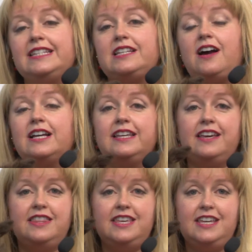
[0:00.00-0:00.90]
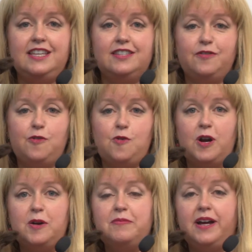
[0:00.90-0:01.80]
socks like these
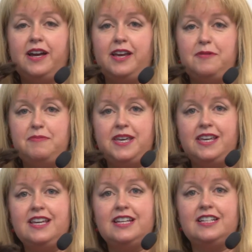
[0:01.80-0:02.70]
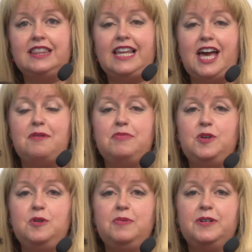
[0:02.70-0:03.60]
for my big lab
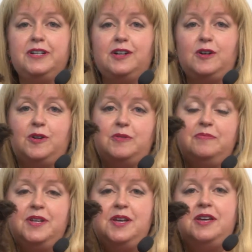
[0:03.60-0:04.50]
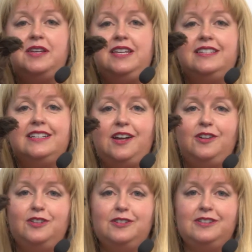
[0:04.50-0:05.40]
Cooper at home. He's an
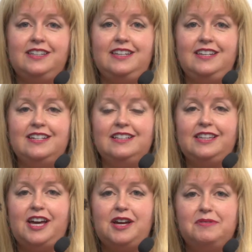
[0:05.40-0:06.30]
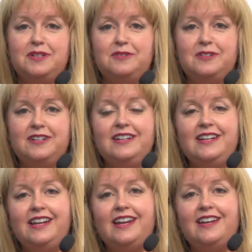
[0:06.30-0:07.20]
elderly Labrador
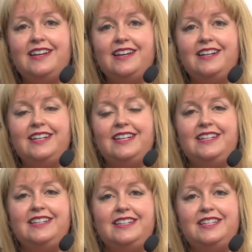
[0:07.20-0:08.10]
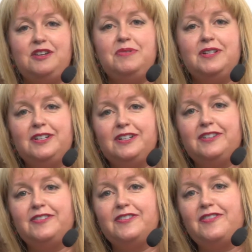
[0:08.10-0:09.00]
and his hips
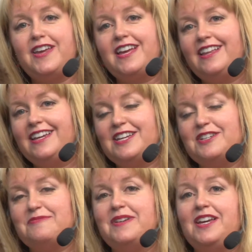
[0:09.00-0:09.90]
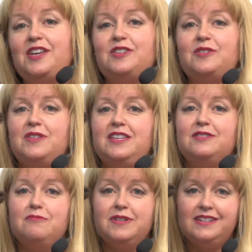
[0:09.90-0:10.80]
are failing him, so
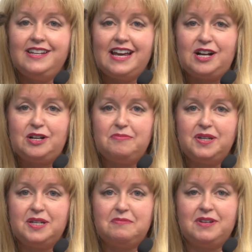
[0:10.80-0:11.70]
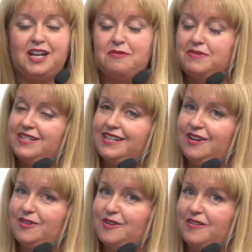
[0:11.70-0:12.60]
these really help him get up and
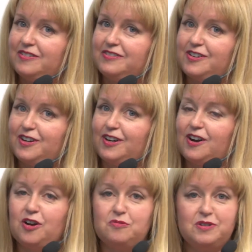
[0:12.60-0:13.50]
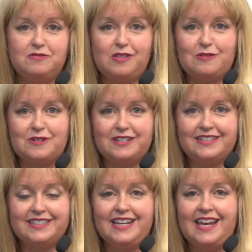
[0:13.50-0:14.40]
down off of our hardwood
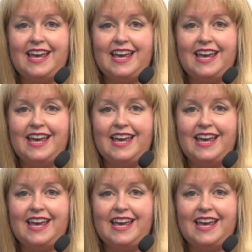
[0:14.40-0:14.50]
floors